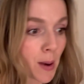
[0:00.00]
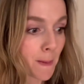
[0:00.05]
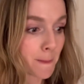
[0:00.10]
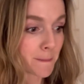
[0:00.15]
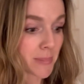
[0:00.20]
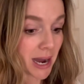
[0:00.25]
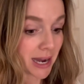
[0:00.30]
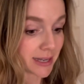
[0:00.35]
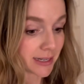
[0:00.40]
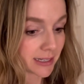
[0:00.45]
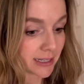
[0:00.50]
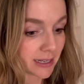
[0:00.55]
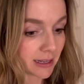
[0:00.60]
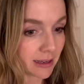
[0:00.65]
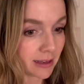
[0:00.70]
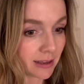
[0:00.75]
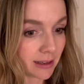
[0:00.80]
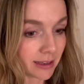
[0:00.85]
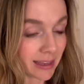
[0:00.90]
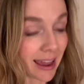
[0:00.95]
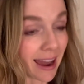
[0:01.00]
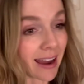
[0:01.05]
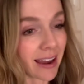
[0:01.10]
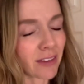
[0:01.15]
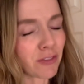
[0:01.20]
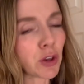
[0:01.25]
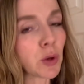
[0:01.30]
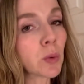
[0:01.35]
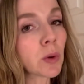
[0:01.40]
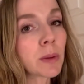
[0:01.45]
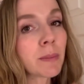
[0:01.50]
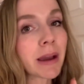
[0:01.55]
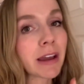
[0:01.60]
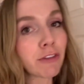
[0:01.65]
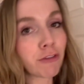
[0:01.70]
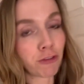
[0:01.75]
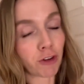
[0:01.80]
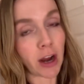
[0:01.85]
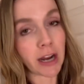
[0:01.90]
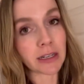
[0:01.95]
But yeah, if you were my
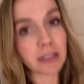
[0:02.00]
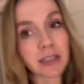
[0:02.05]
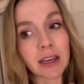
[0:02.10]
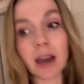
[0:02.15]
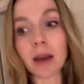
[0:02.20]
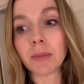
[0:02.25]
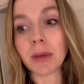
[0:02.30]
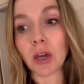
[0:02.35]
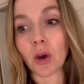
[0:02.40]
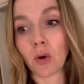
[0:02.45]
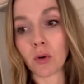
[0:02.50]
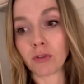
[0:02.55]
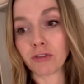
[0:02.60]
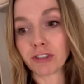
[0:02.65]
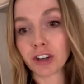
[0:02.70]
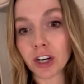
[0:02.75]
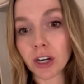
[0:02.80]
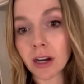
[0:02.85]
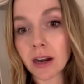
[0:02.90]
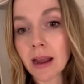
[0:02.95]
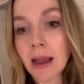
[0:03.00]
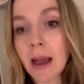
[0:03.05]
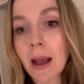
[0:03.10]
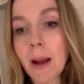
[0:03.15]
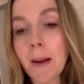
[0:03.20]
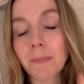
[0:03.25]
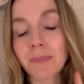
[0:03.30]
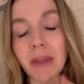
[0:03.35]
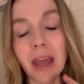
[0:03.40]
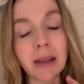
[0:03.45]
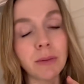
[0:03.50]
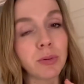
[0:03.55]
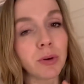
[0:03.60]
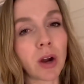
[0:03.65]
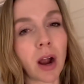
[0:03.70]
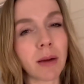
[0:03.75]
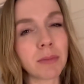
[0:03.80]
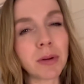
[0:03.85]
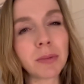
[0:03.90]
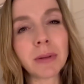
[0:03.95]
friend coming over, I
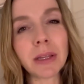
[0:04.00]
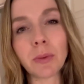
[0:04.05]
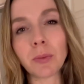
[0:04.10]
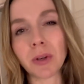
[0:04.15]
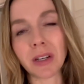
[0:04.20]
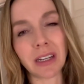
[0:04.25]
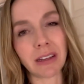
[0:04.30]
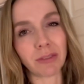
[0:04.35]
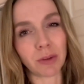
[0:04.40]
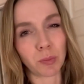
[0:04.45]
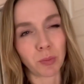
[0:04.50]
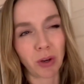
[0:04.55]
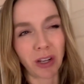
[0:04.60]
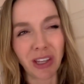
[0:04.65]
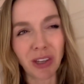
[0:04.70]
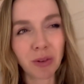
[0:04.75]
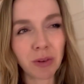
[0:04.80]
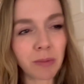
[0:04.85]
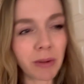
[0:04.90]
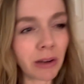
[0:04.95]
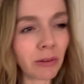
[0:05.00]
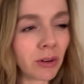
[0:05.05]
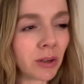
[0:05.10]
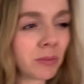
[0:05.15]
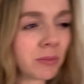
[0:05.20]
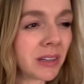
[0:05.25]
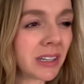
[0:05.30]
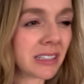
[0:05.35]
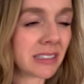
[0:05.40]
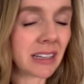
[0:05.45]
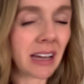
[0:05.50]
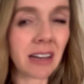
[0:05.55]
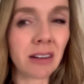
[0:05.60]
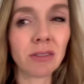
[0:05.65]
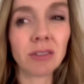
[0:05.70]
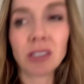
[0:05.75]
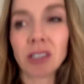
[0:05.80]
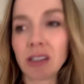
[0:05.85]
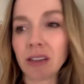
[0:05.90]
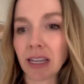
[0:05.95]
probably wouldn't even bring you in my room because I don't
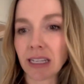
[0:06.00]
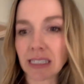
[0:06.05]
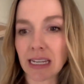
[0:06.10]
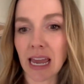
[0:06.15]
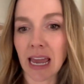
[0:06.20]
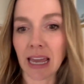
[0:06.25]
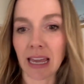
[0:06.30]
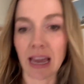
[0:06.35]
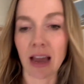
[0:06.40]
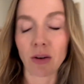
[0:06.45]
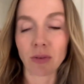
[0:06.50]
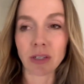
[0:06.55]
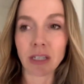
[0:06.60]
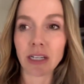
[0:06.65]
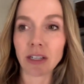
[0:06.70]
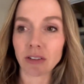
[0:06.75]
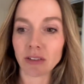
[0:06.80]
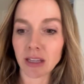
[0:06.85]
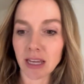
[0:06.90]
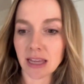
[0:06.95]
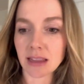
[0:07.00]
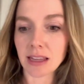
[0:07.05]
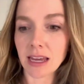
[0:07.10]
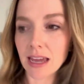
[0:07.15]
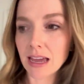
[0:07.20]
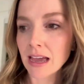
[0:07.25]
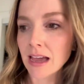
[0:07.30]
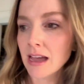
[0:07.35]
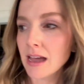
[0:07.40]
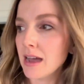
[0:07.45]
really like to hang out in here lately,